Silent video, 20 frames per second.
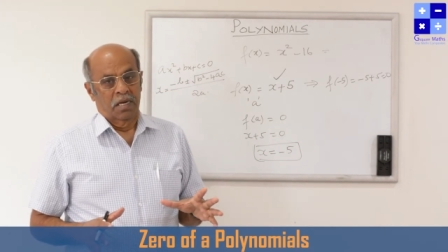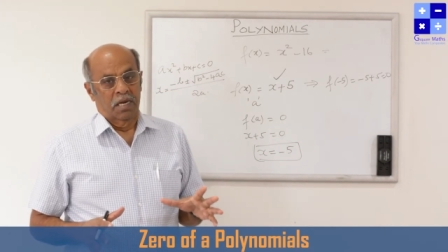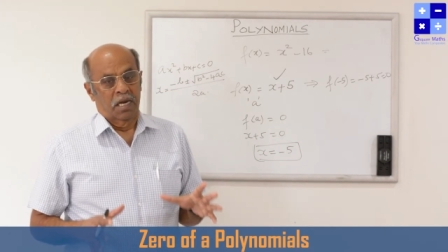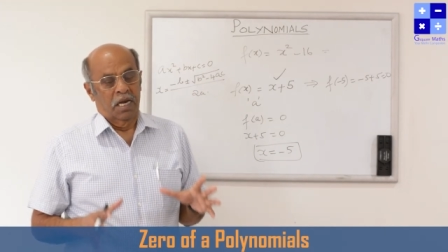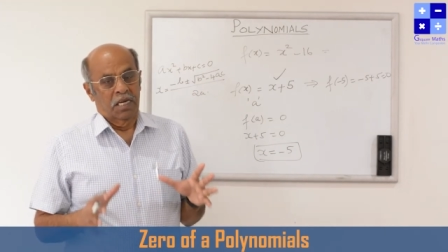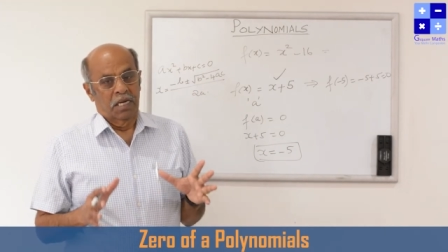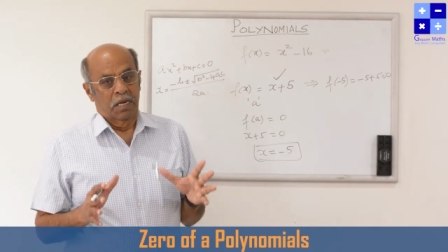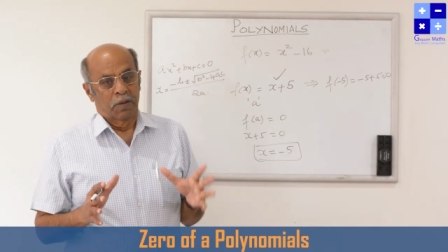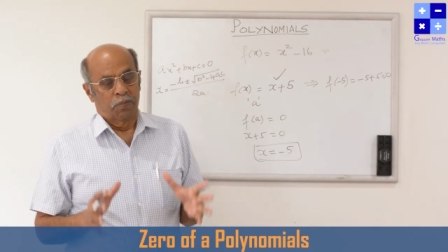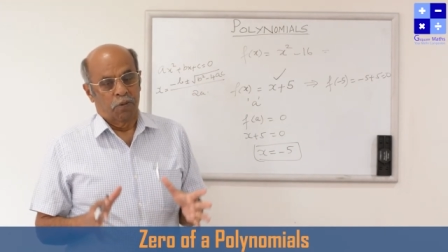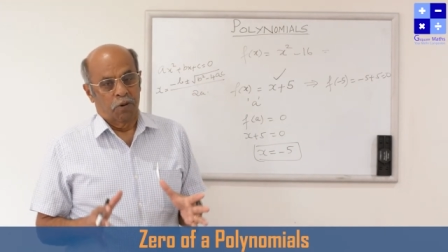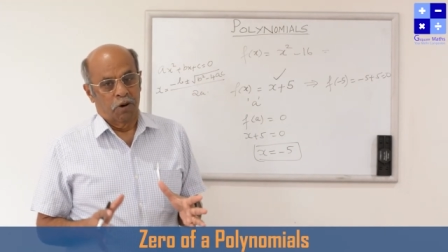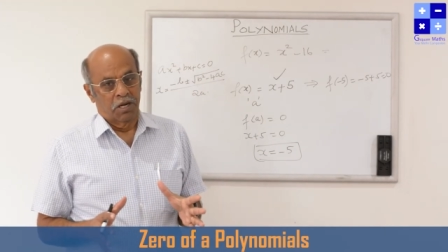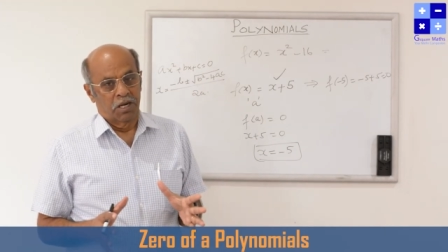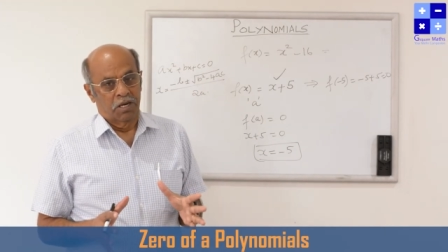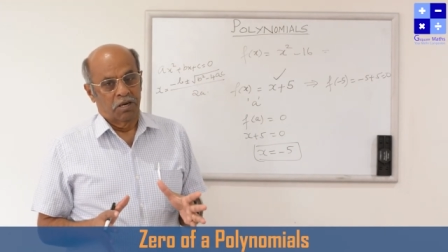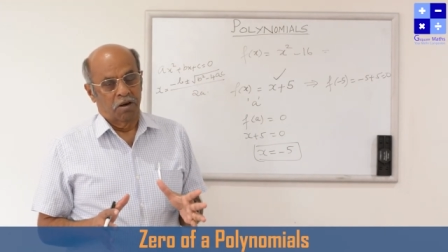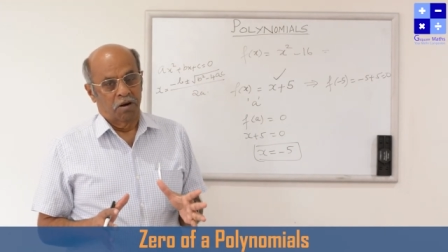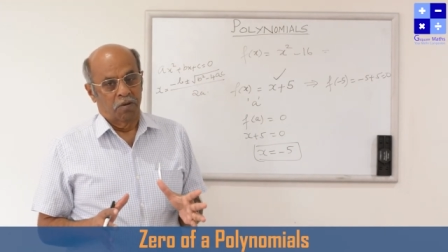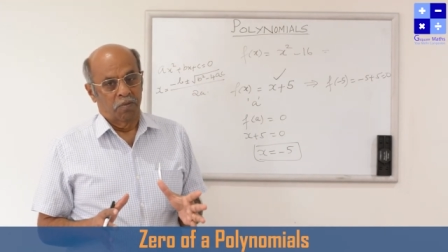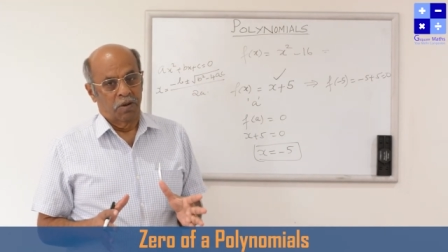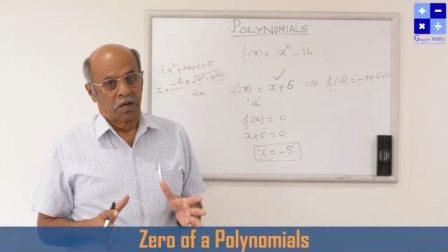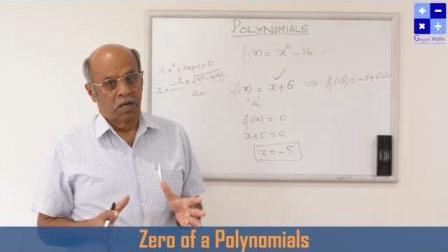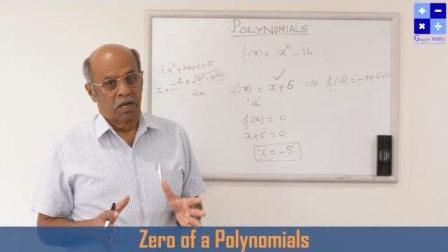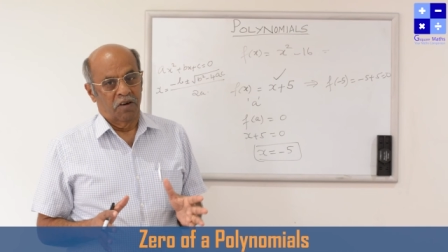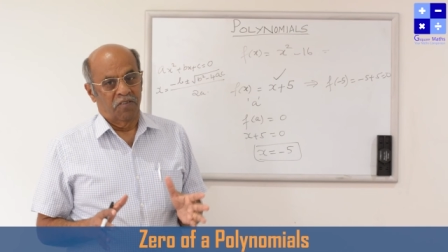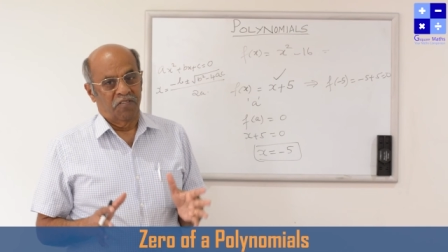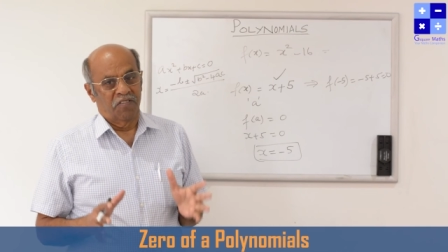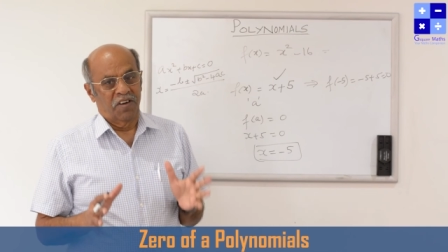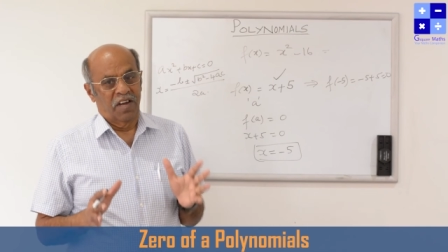Any polynomial
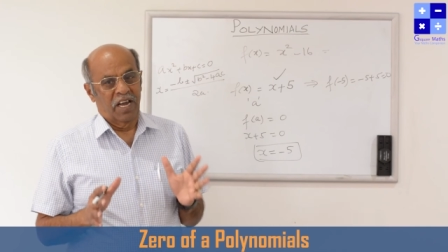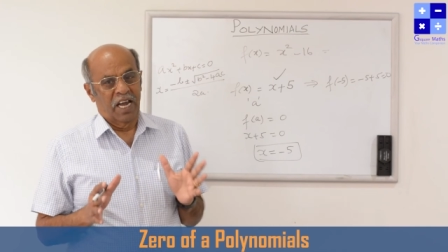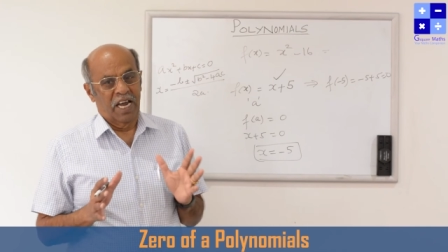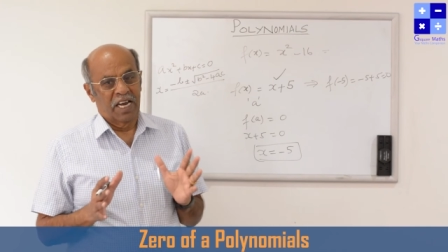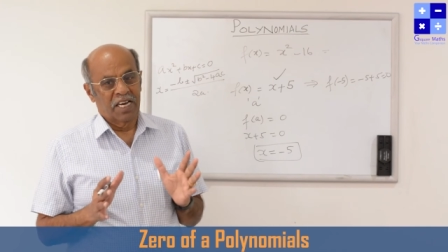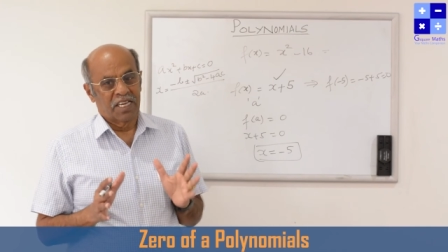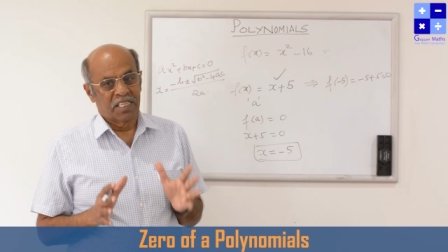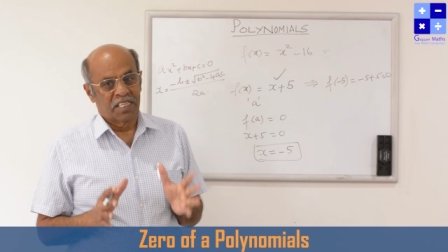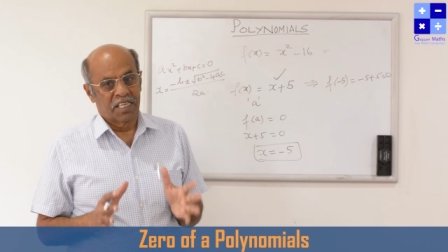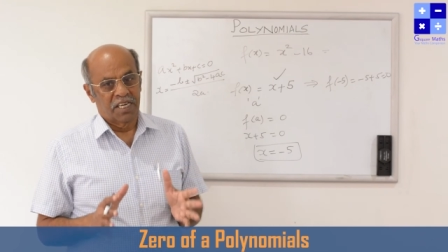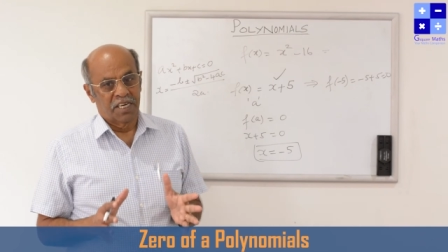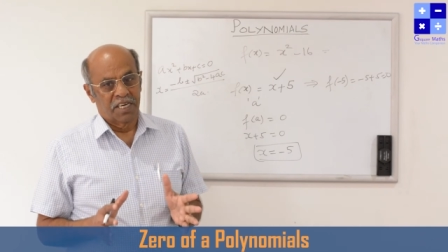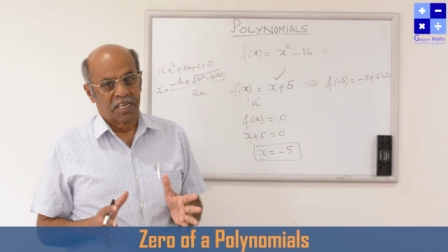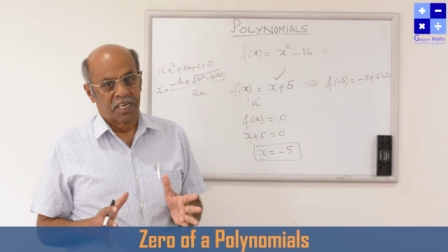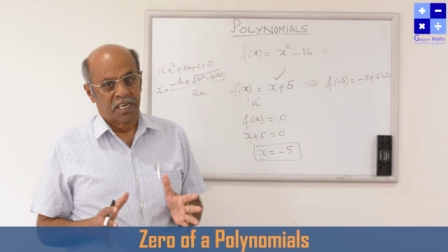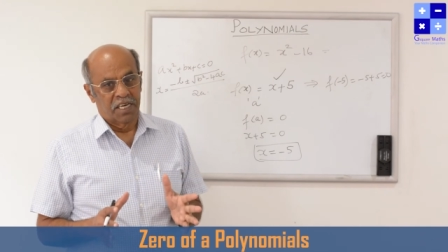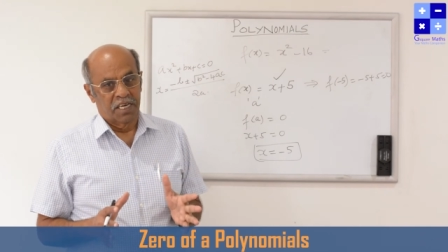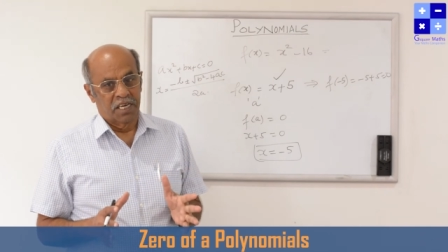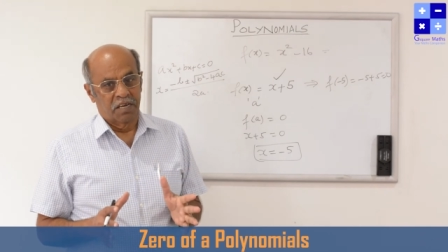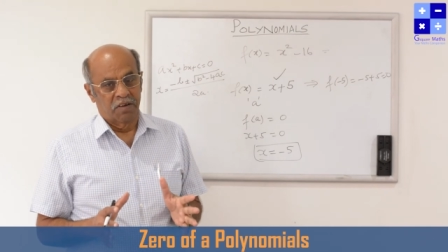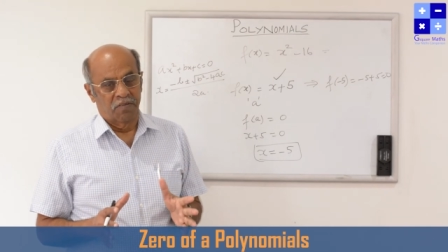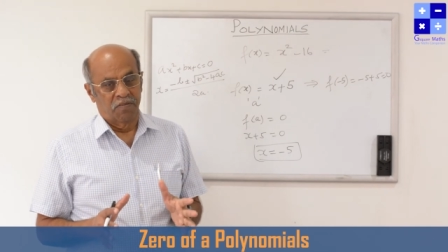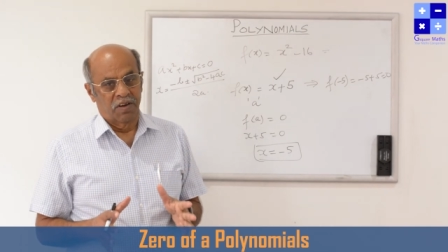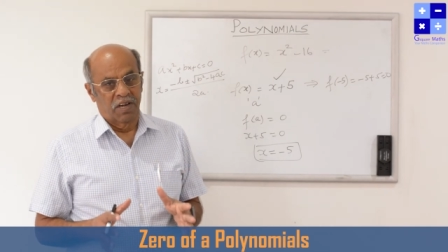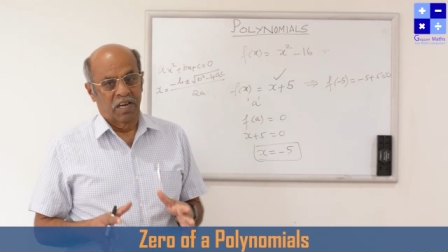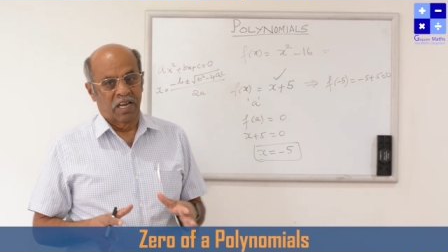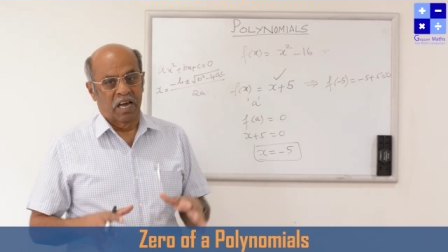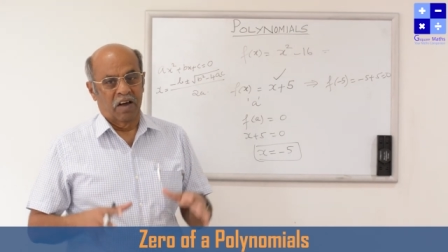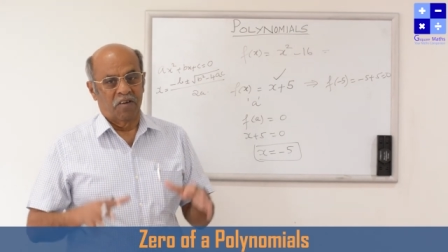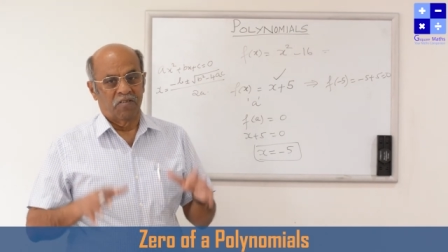of nth degree
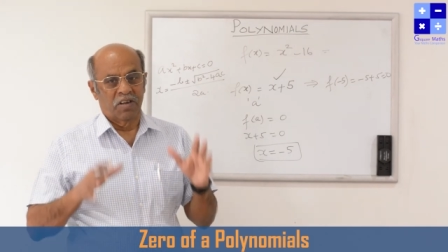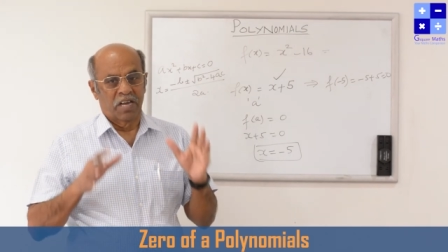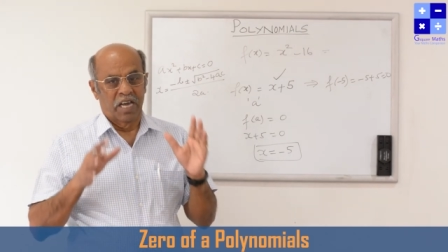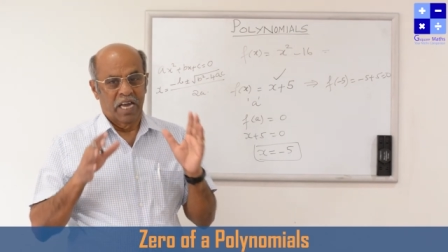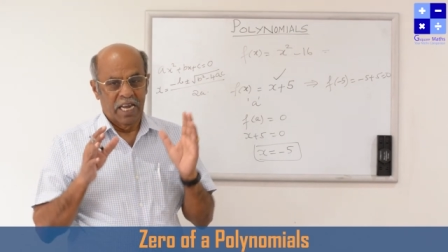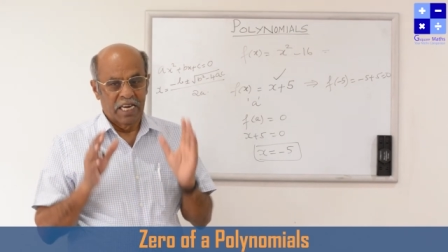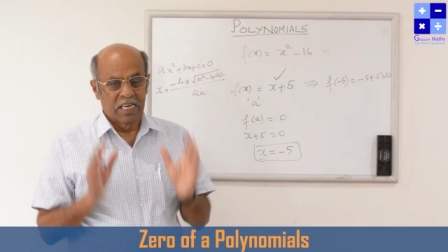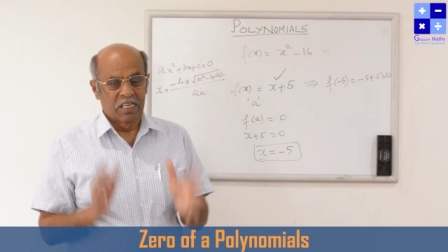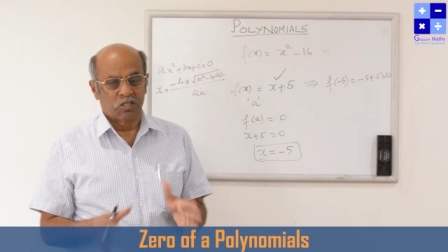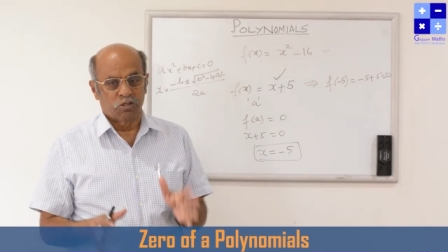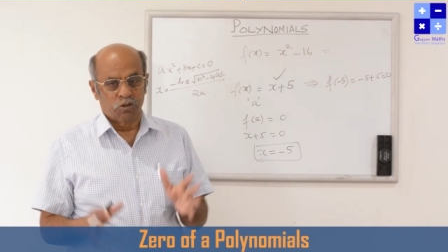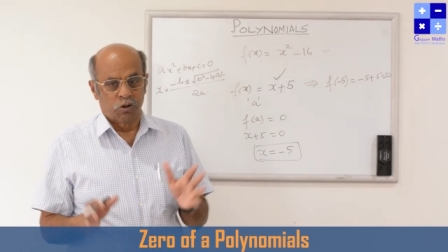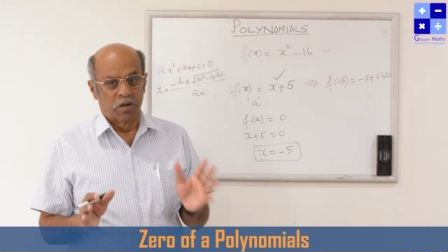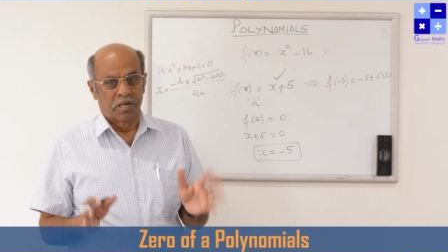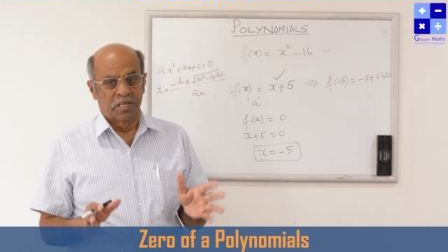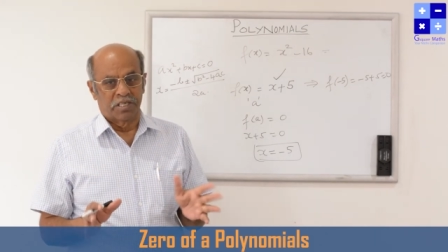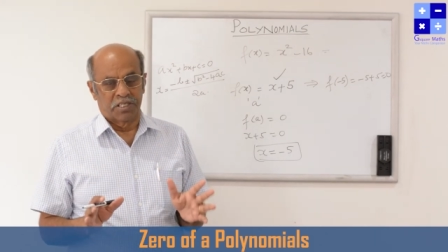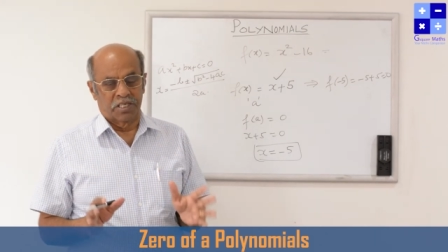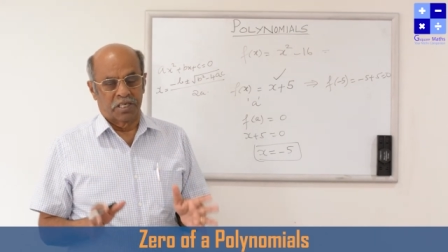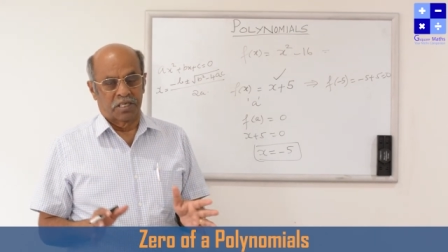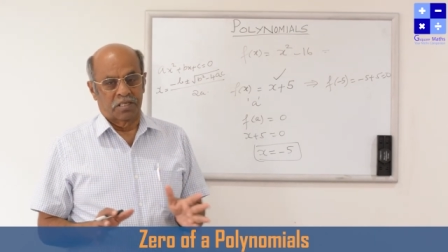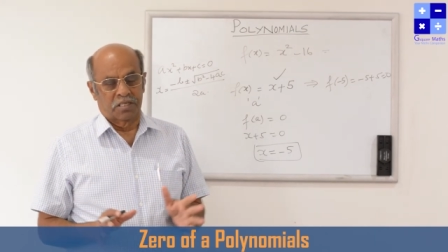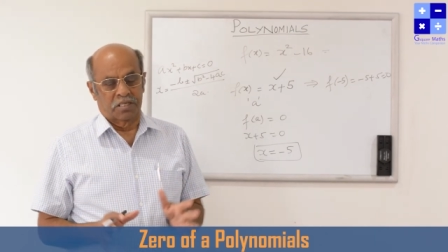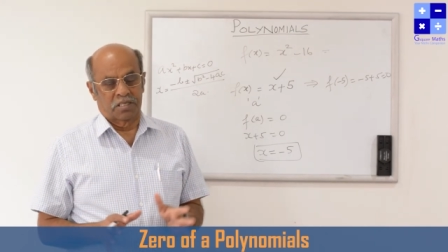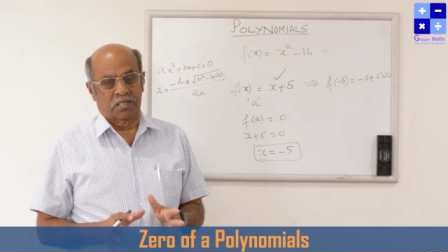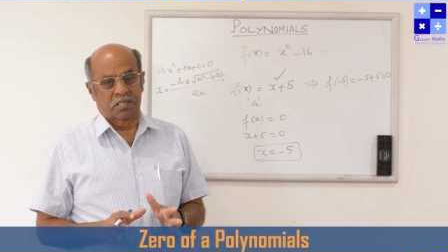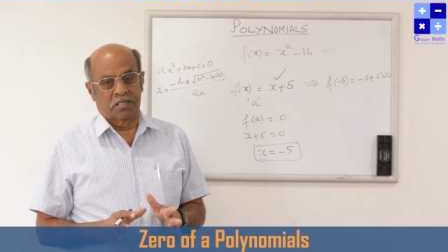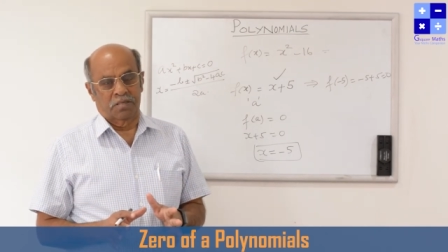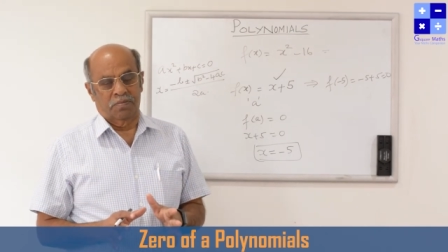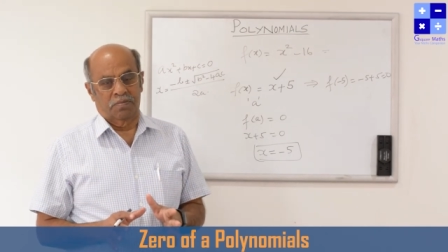will have n
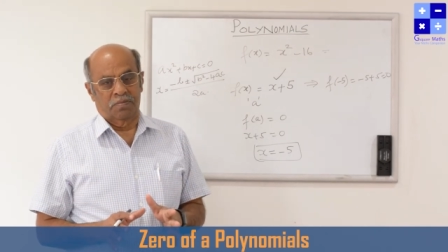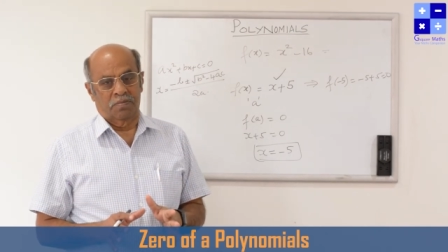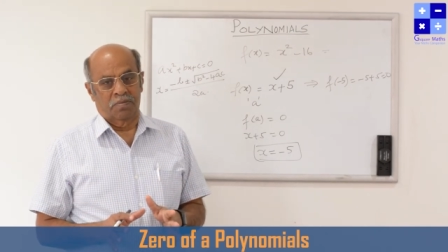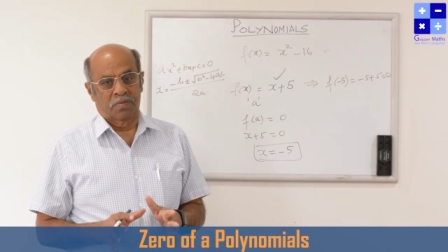solutions.